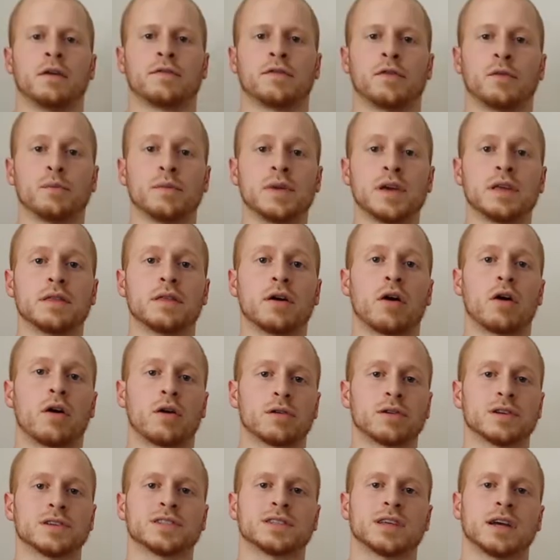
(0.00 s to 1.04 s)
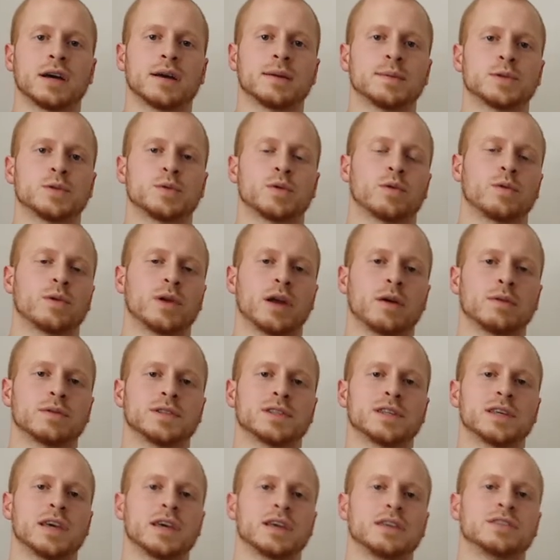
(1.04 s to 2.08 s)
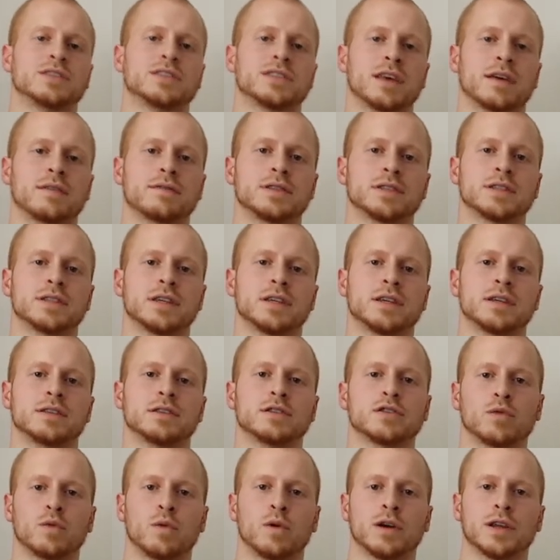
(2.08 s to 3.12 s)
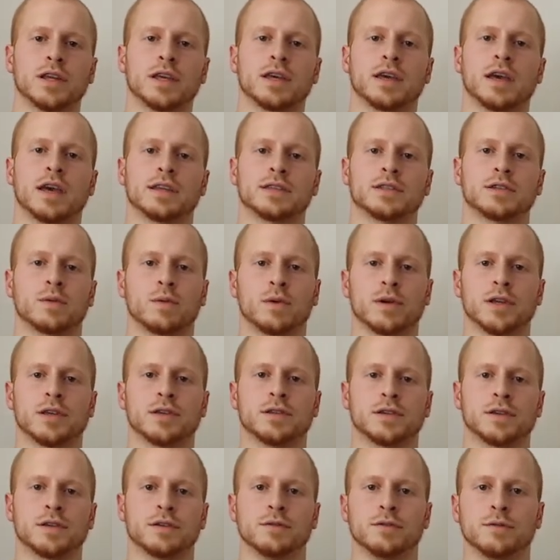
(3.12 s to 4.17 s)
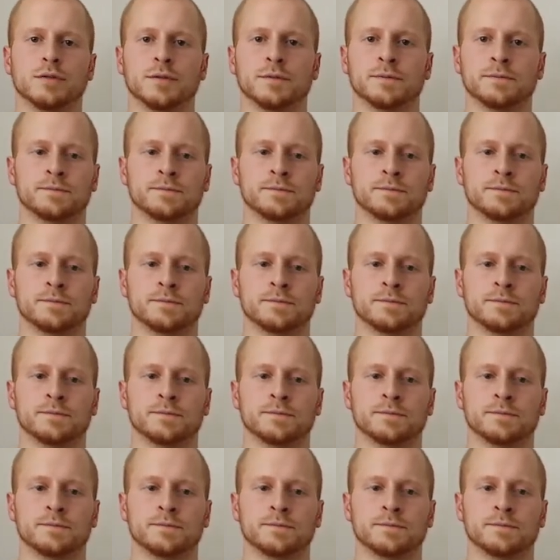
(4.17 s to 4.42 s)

For me, the hardest times were when I was the age 17, 20, and 22.